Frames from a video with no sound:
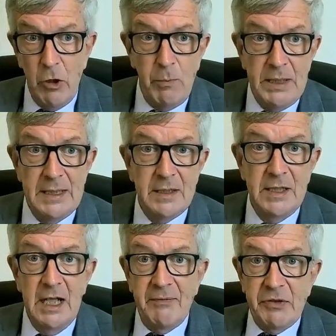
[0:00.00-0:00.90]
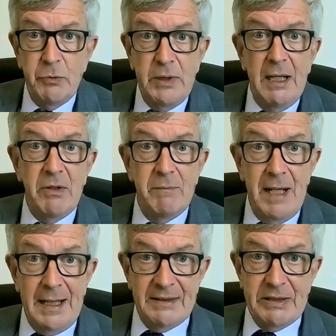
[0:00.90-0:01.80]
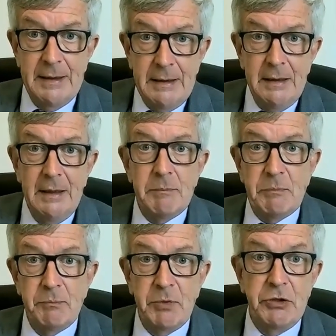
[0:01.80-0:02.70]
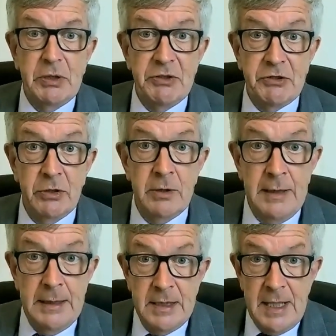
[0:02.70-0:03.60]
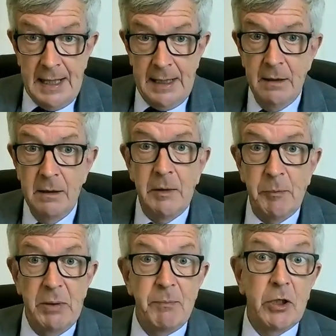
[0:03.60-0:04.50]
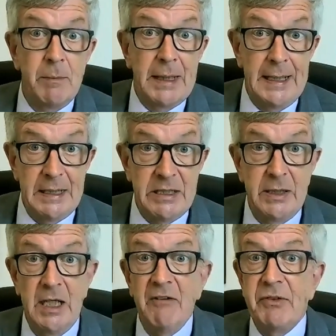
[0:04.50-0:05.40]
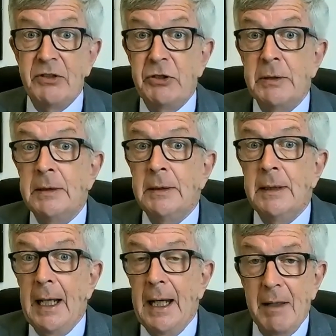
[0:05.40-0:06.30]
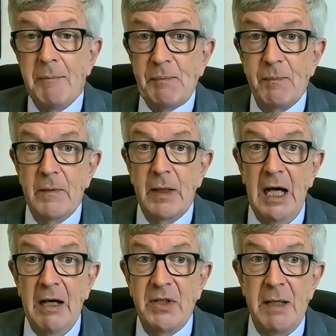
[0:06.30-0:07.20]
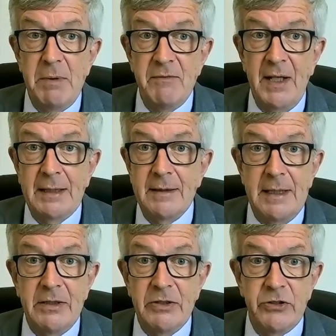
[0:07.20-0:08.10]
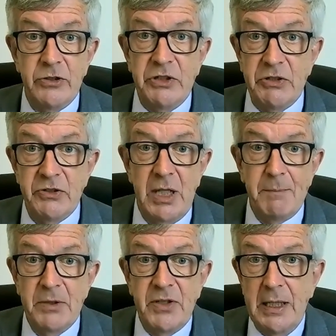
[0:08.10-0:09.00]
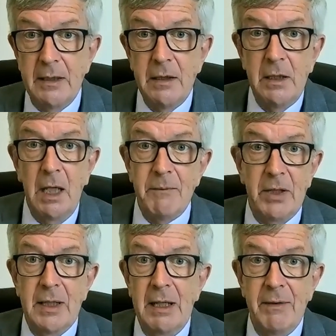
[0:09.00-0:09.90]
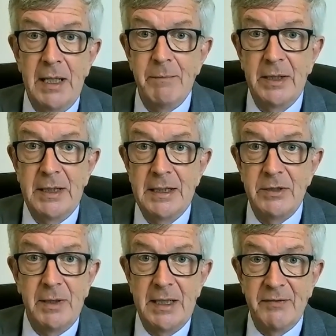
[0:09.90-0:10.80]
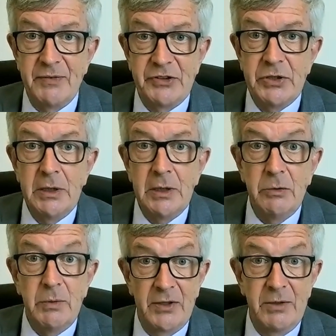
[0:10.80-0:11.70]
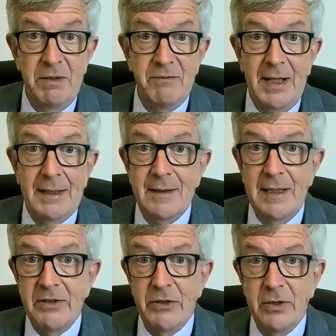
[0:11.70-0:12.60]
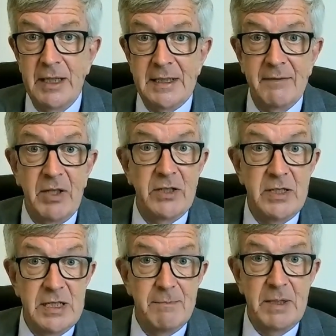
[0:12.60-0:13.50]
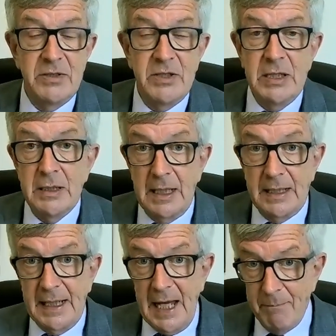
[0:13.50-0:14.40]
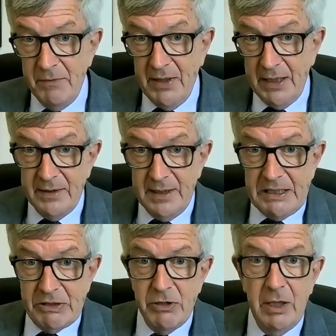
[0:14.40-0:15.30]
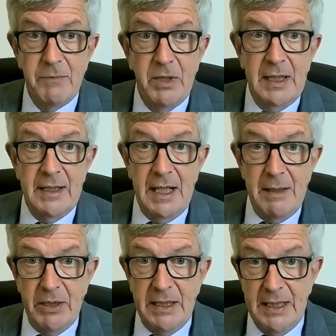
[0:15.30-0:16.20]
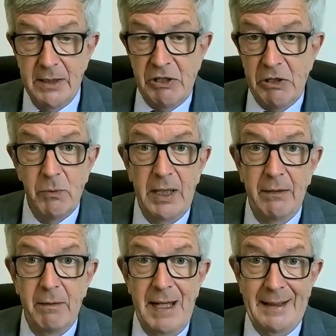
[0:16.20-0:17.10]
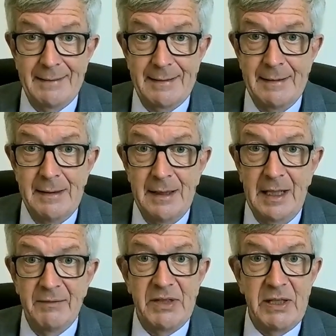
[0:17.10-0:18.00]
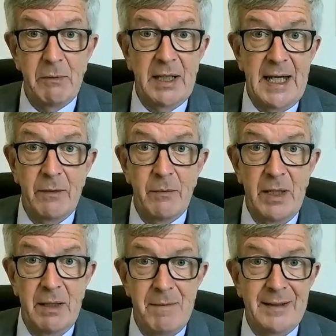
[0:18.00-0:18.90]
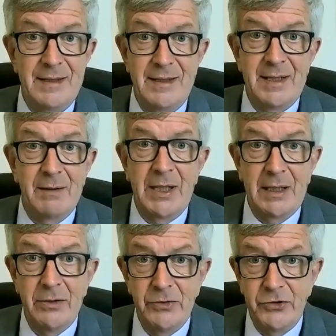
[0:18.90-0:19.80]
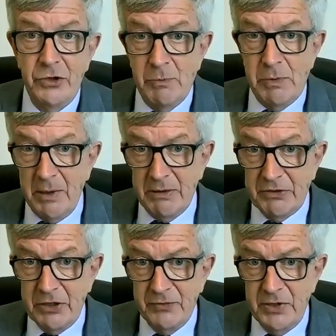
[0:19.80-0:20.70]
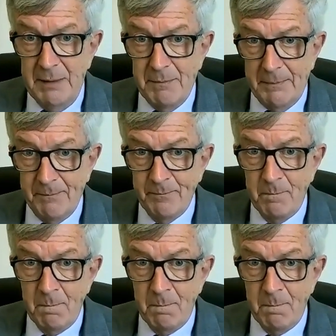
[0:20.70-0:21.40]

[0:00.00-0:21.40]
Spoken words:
Nobody into the office without a mask, but you can certainly check people coming into the office. Have they been vaccinated? There's nothing to stop you saying, I'm not allowing anybody into my office who hasn't been vaccinated unless they've got a disability that they can't be vaccinated, or I'm not letting anybody in without a mask. And if they say, well, I can't wear a mask, then you say, well, they can do Zoom or Microsoft Teams.